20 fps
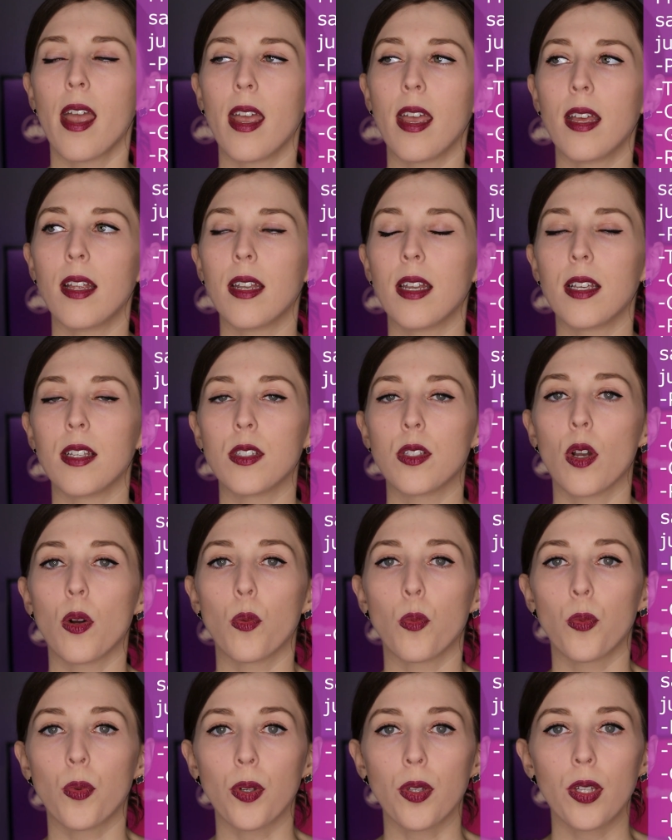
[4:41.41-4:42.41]
It is a
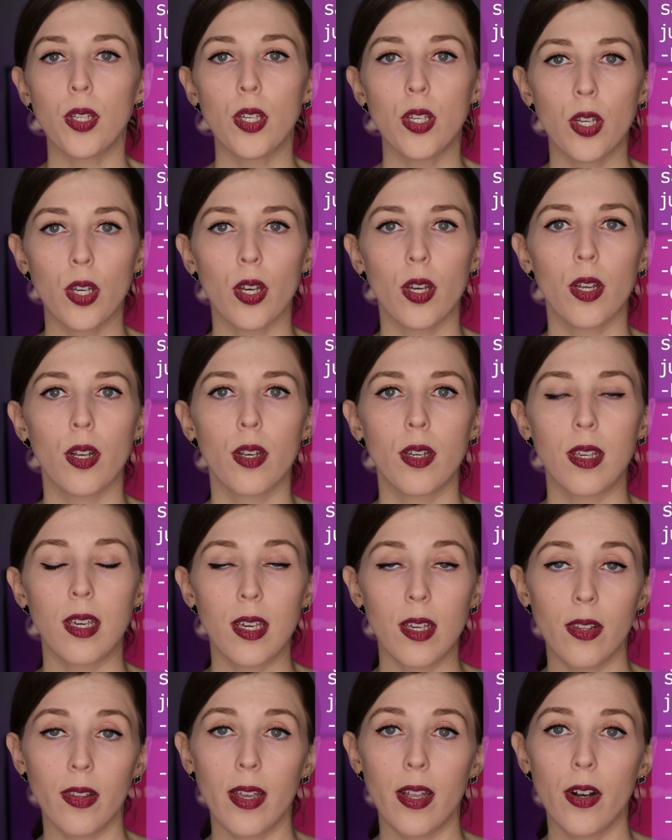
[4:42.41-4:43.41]
really good
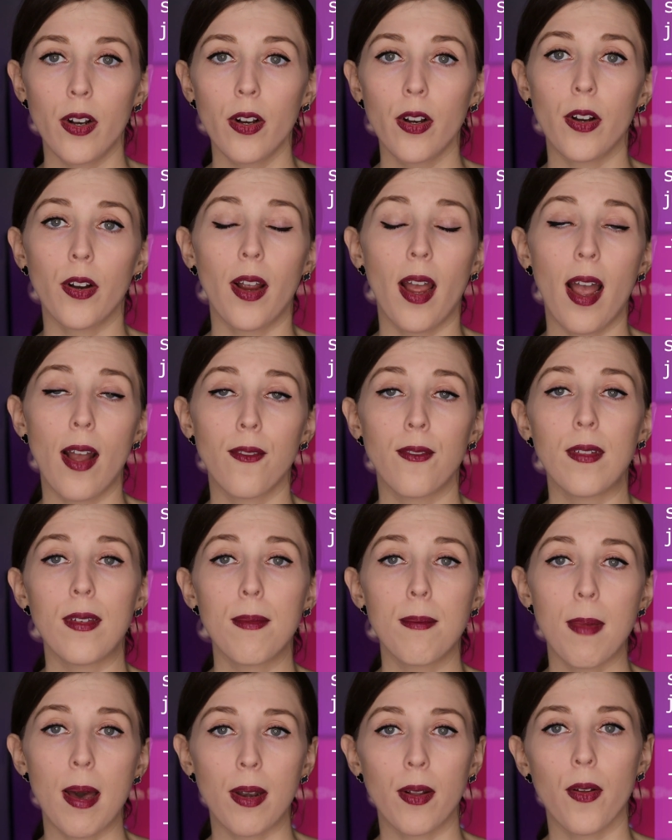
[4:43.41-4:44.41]
chelator or heavy
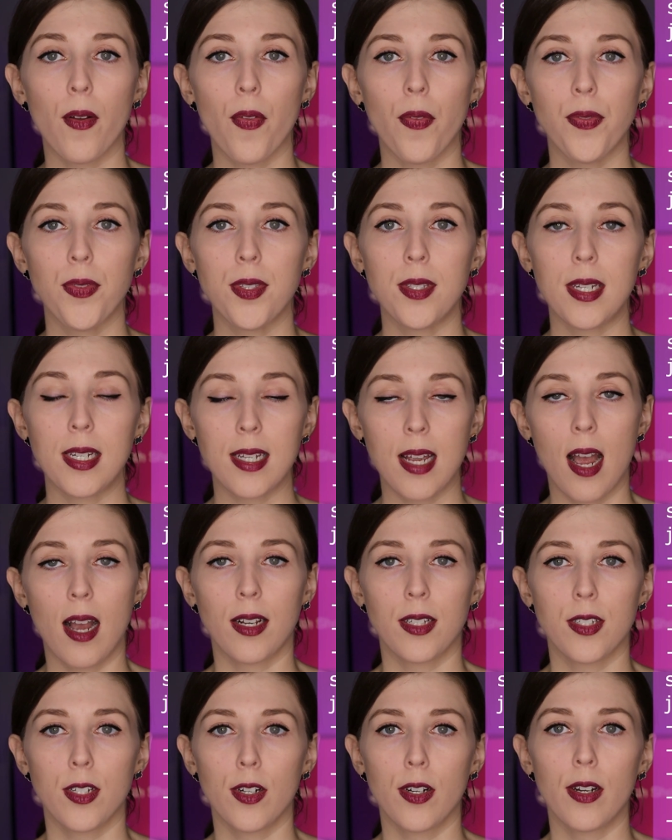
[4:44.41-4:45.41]
metal
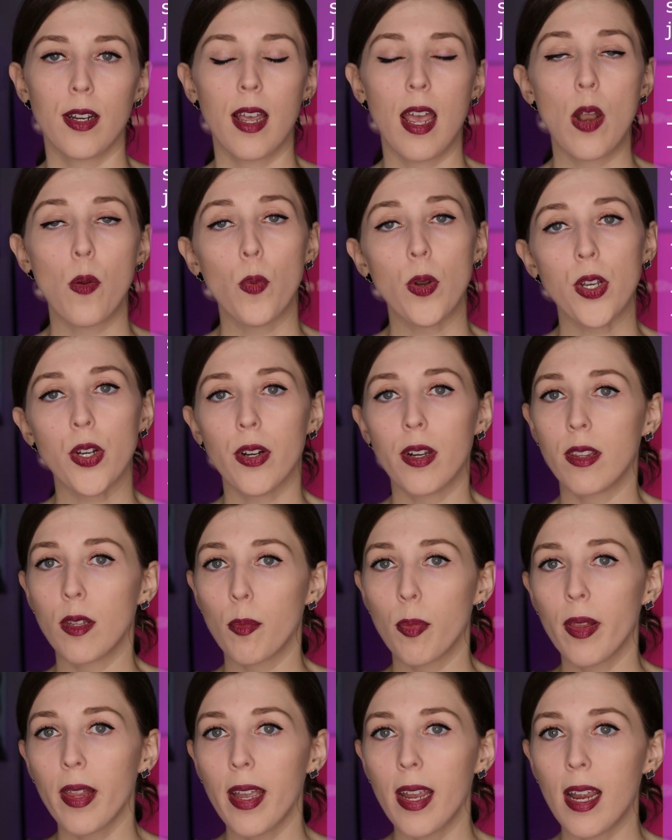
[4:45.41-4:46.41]
detoxer. And when you're in
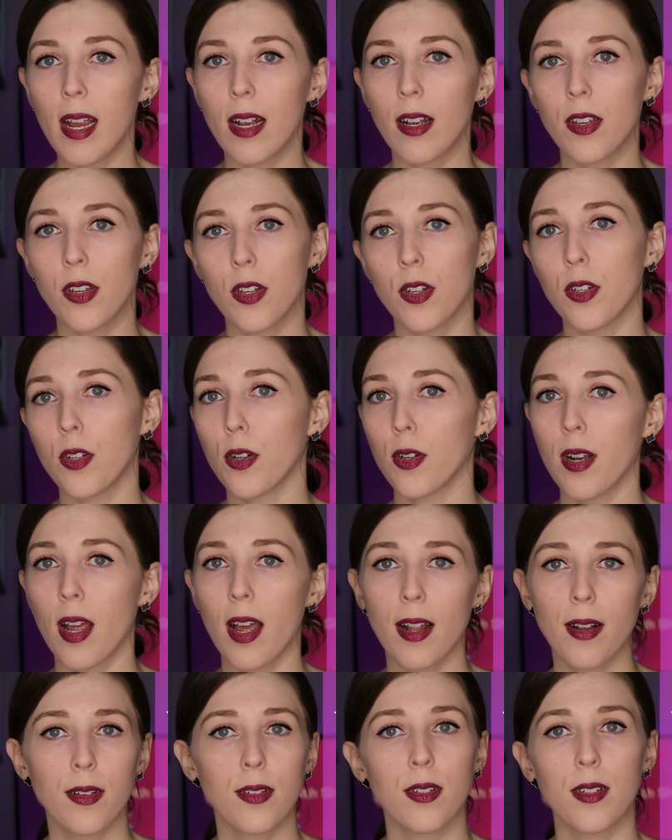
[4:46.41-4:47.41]
the plane, you're
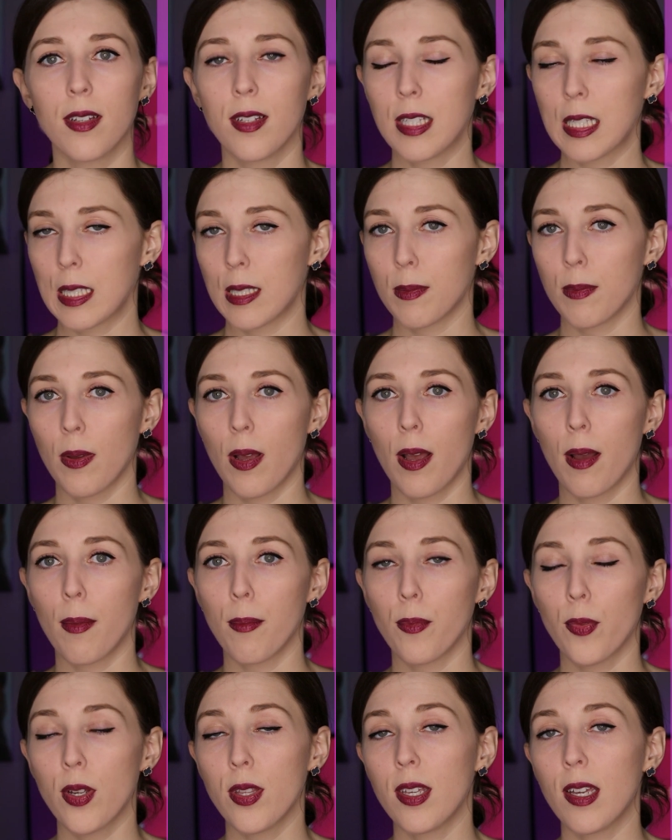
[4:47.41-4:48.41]
not
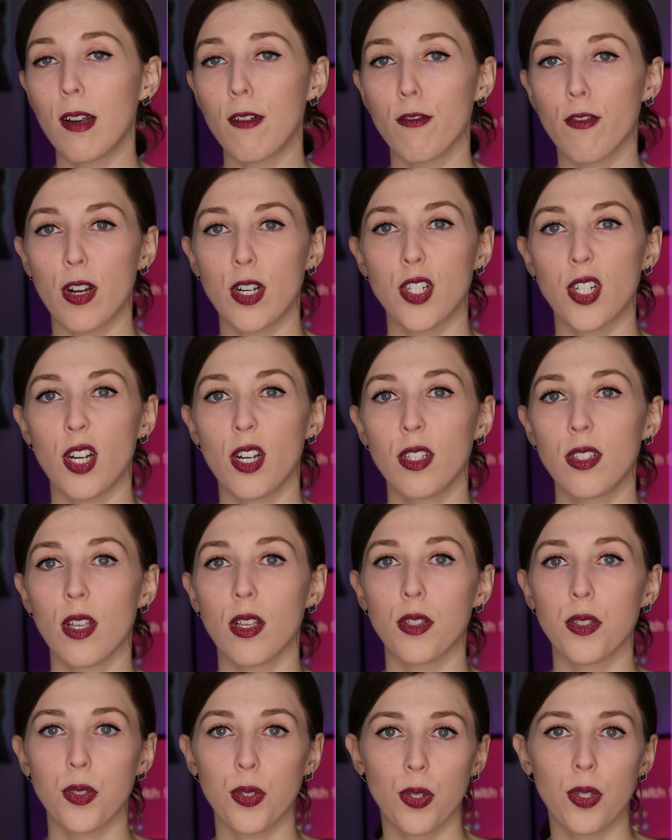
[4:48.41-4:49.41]
breathing in fresh air, it's
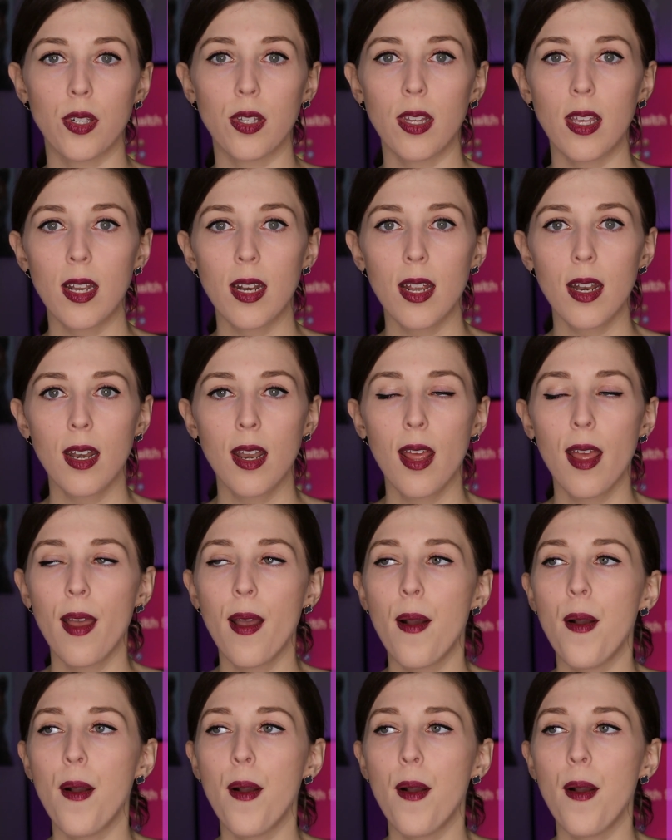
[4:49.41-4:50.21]
all circulated.